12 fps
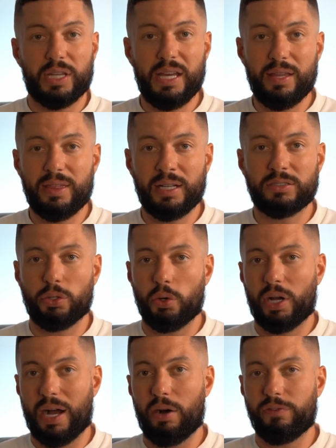key things to
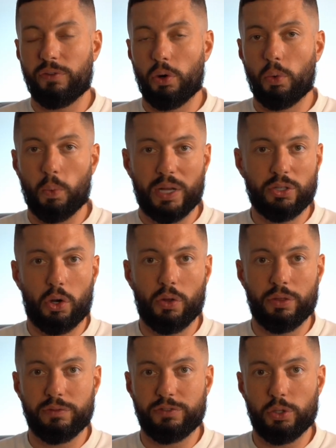look out for when you're
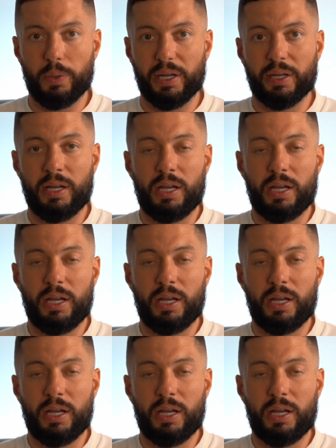on the viewing.